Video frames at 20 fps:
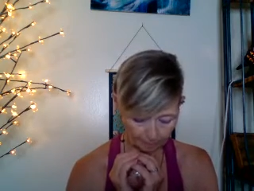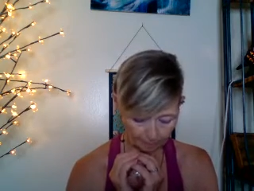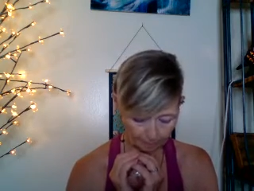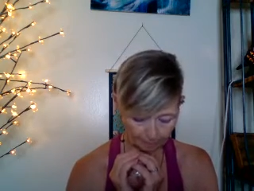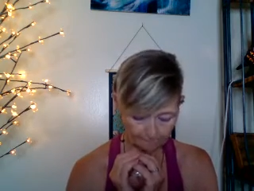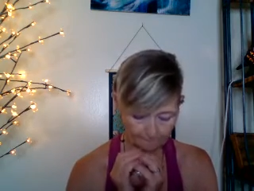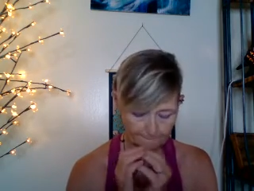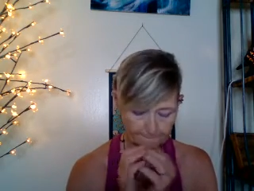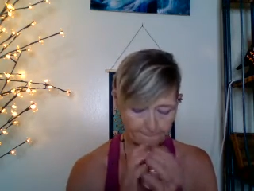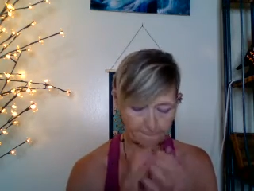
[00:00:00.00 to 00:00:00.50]

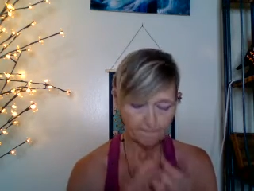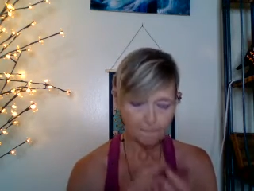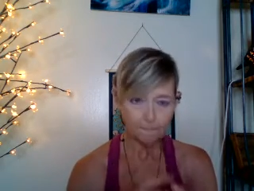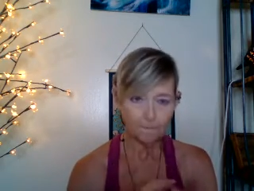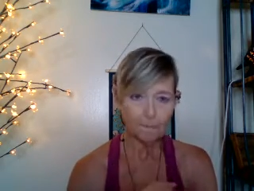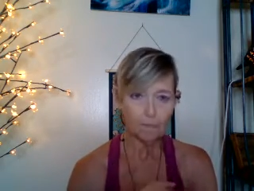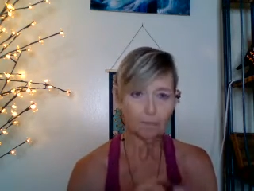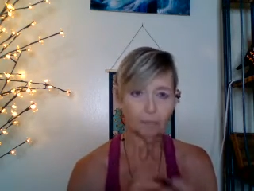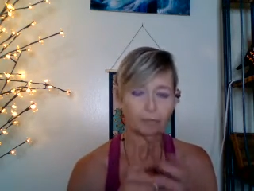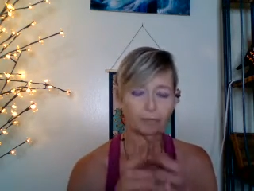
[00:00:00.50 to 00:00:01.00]

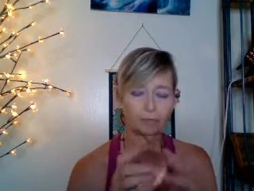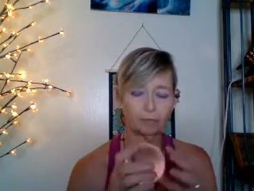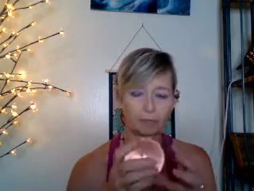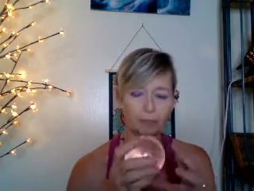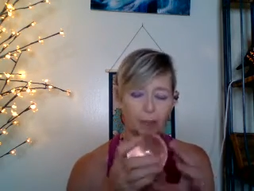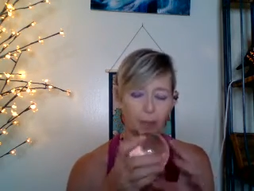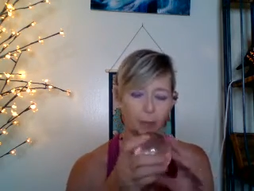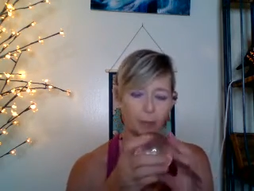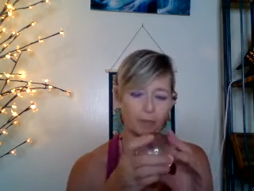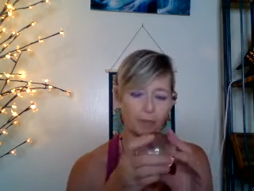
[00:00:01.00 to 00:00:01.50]

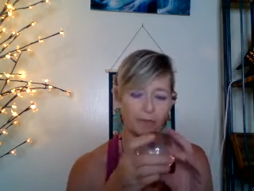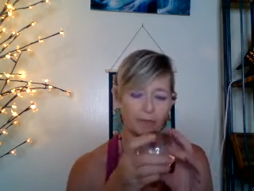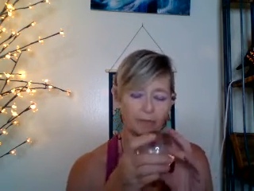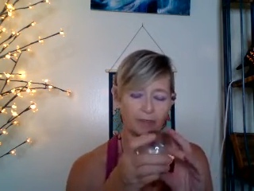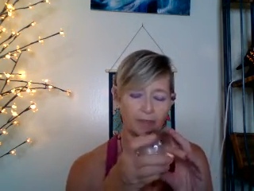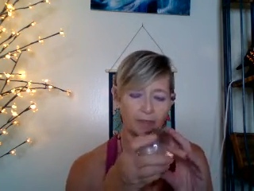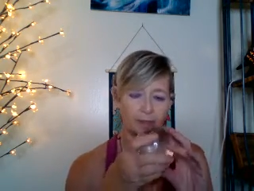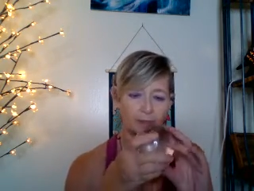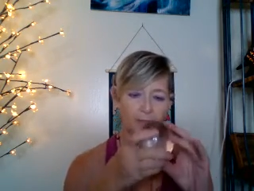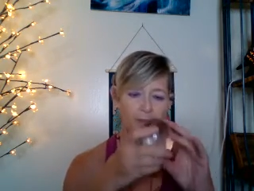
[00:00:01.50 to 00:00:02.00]

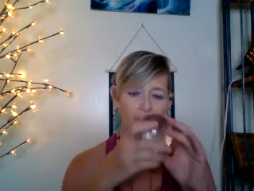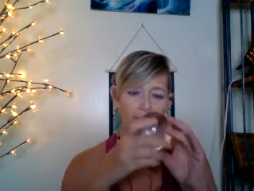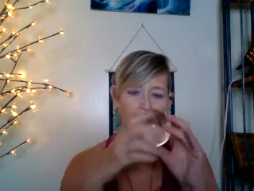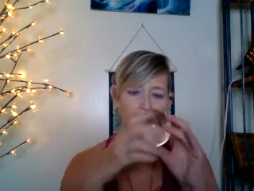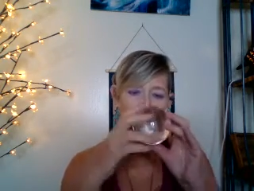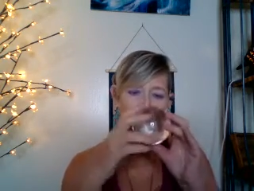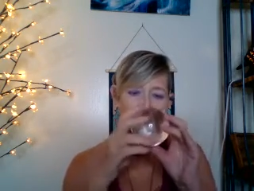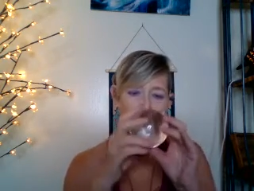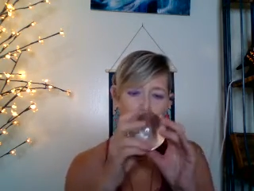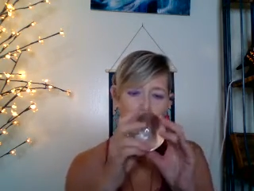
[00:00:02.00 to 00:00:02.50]

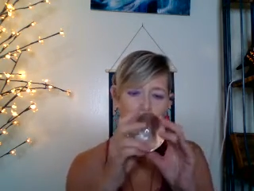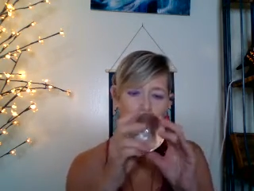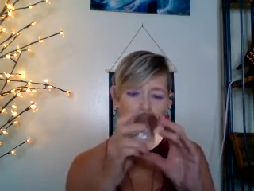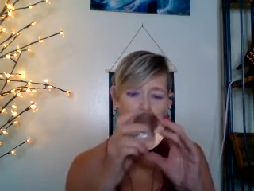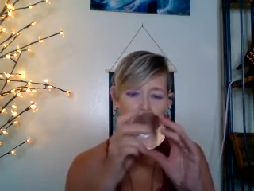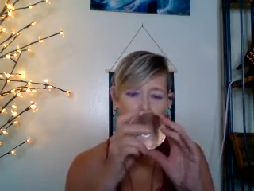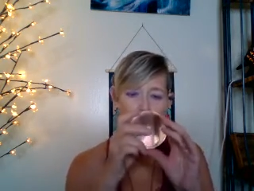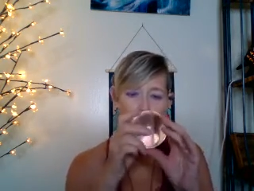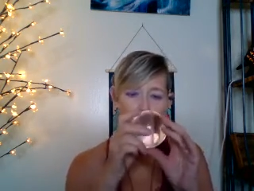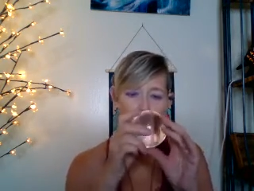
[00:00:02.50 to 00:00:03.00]

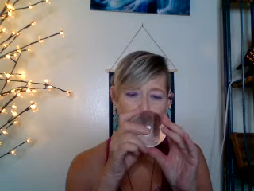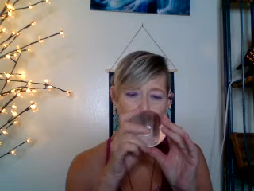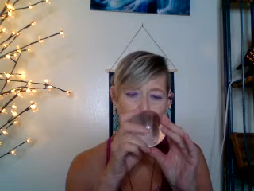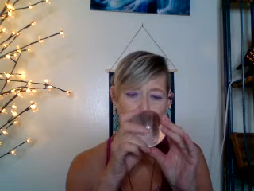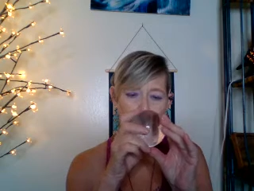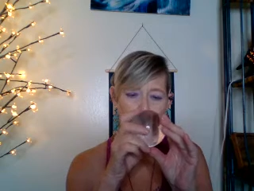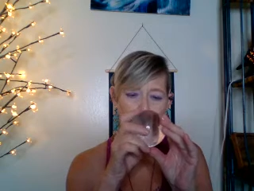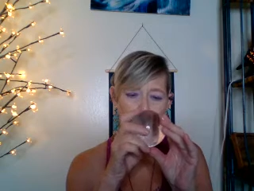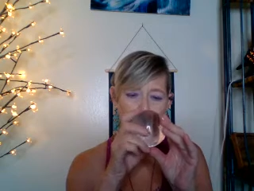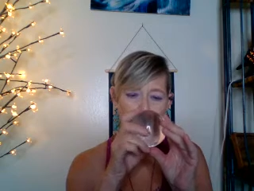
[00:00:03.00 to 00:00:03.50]

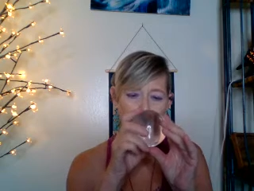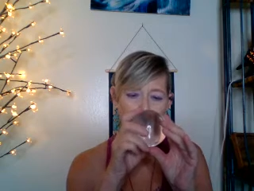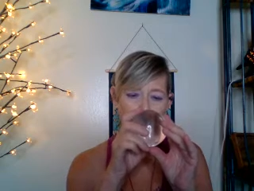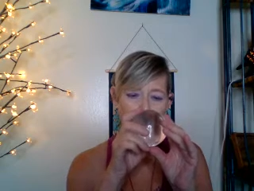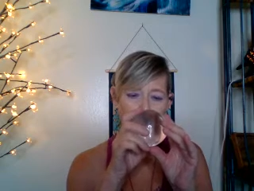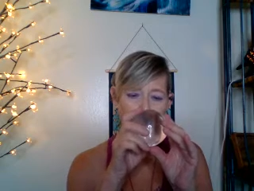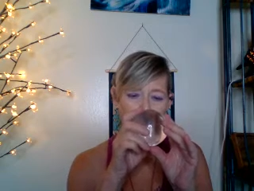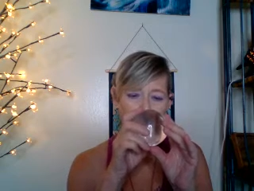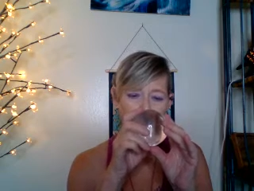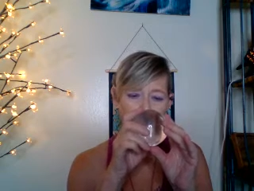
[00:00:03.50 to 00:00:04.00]

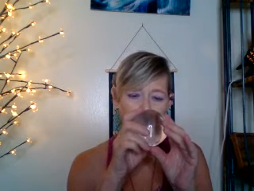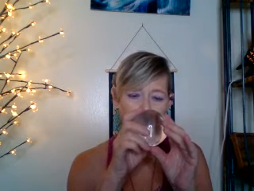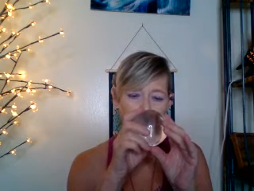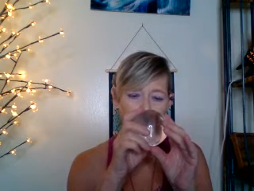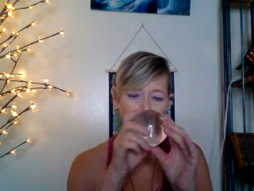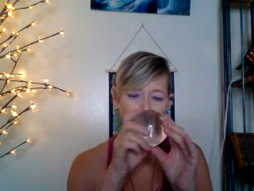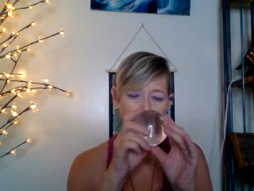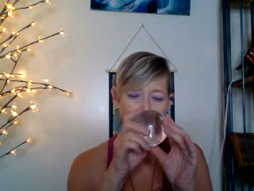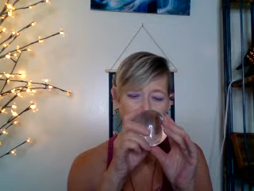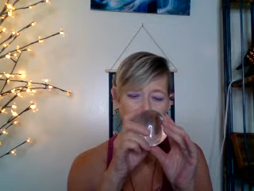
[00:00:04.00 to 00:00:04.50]

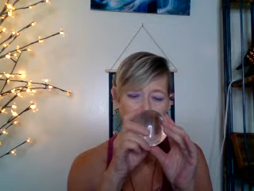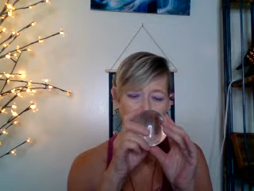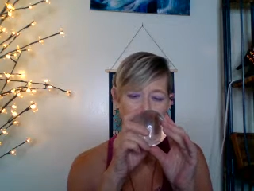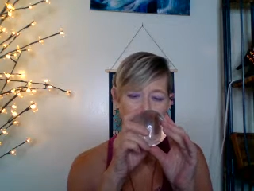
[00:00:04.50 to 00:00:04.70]
(no one is talking)